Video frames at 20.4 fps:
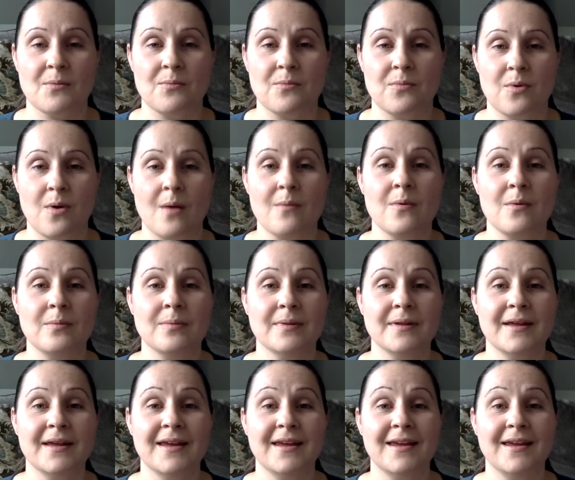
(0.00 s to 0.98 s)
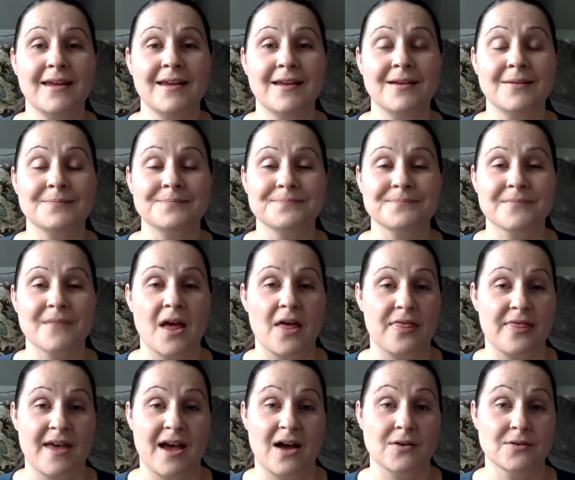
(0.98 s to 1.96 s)
probably
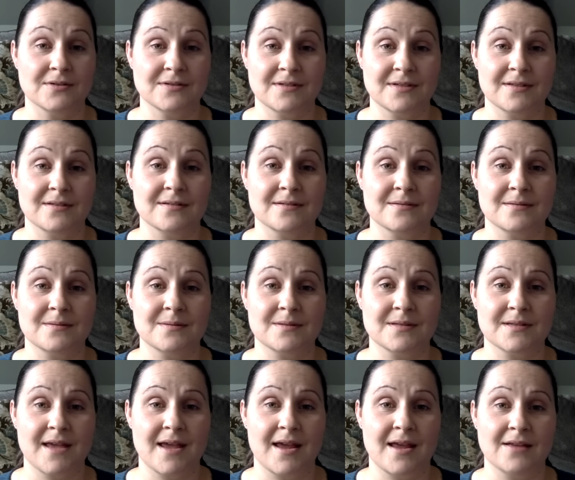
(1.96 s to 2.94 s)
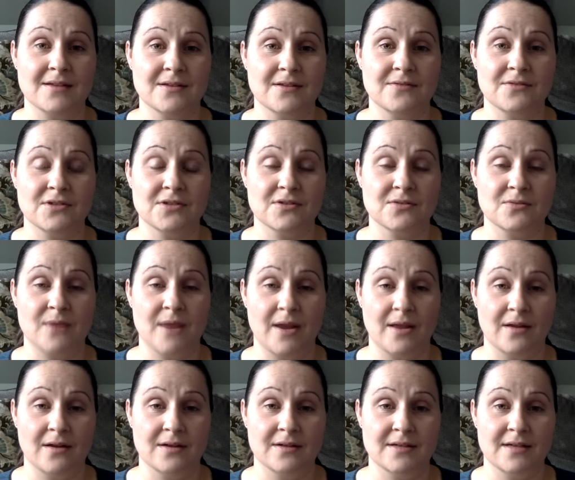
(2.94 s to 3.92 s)
1,000 skeins of just
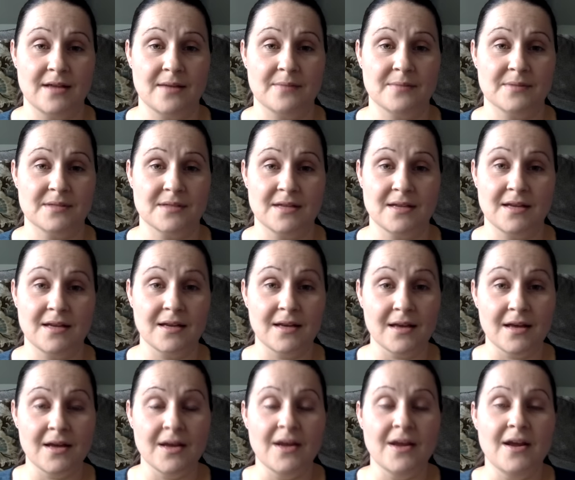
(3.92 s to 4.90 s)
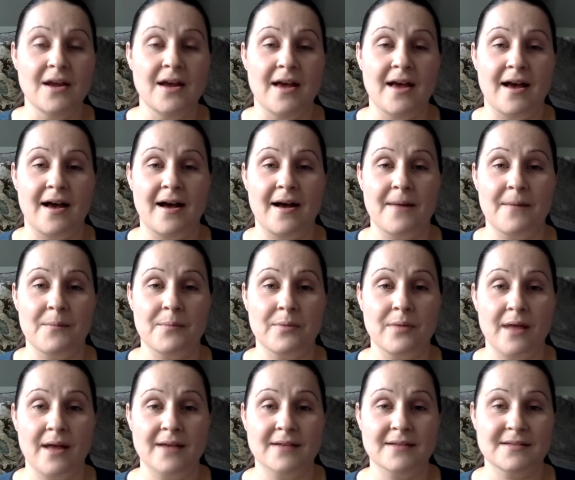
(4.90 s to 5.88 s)
regular DMC.
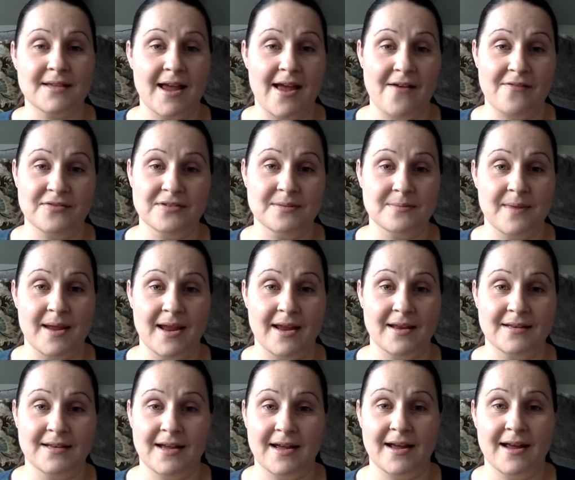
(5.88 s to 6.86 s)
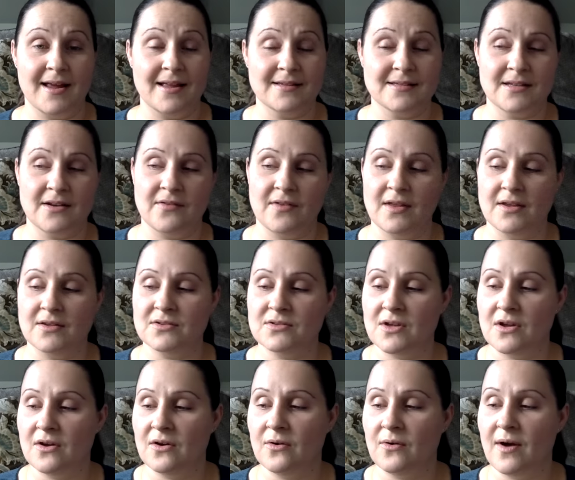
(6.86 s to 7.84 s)
Plus I have some hand dyeds and everything.
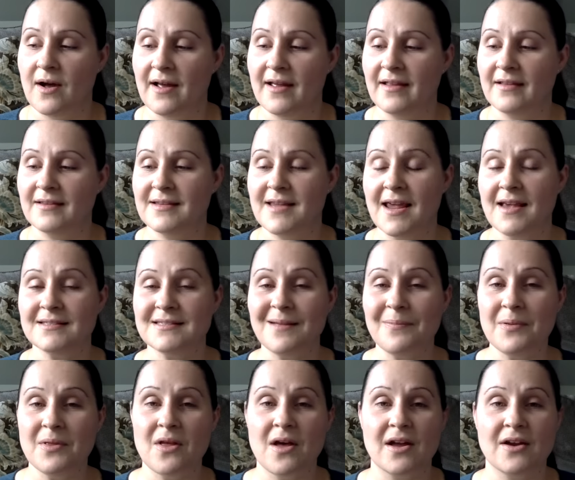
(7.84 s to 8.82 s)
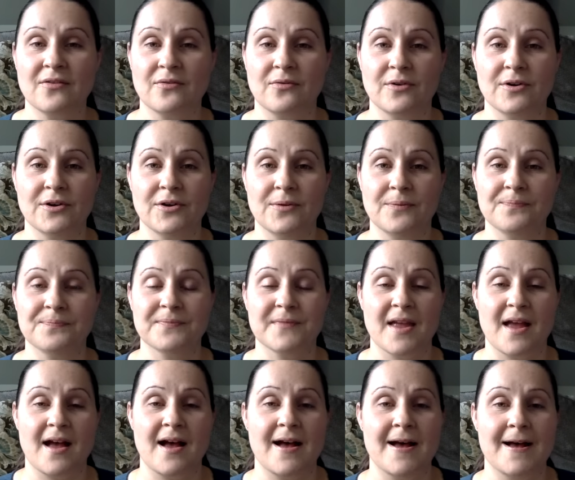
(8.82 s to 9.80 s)
So it takes up a lot of room.
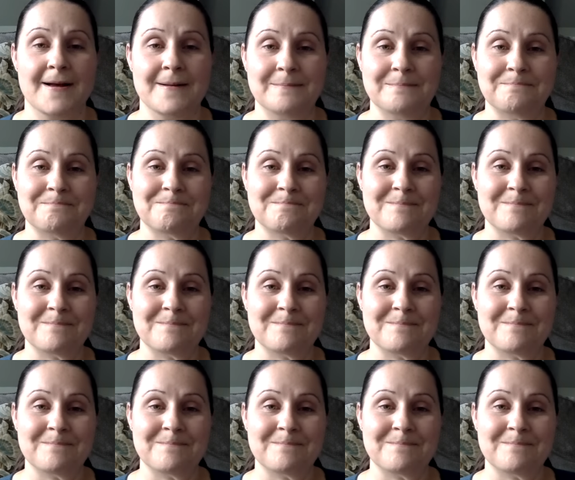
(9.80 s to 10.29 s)
And